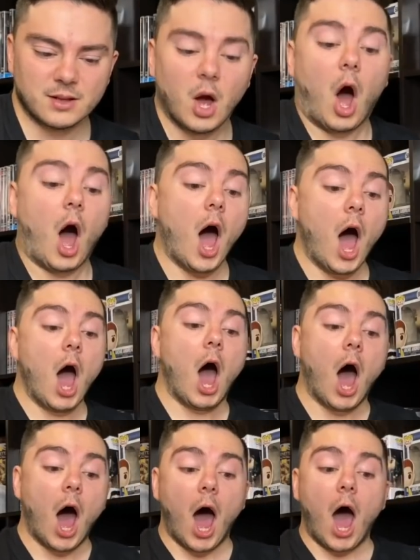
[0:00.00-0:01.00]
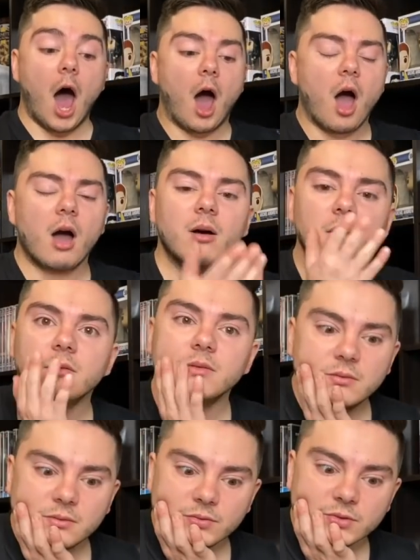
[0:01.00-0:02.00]
Oh, fuck!
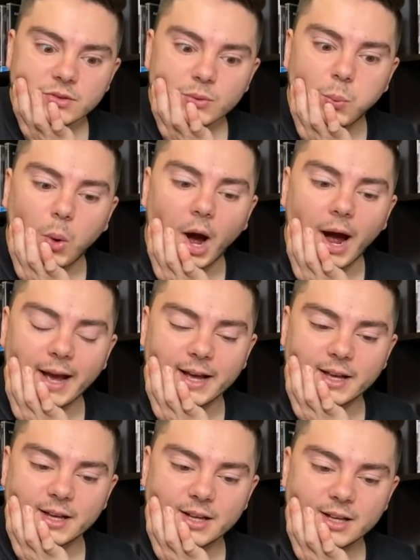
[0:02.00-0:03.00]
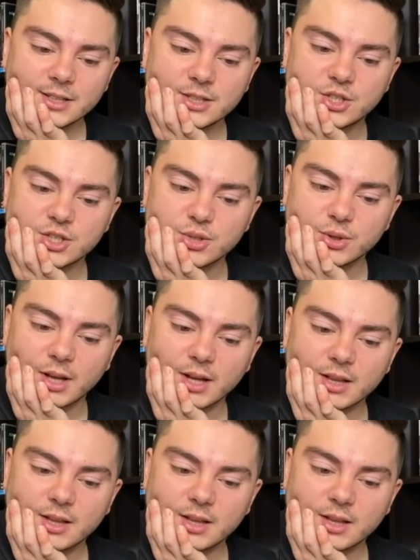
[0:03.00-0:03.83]
Why? Did she do that?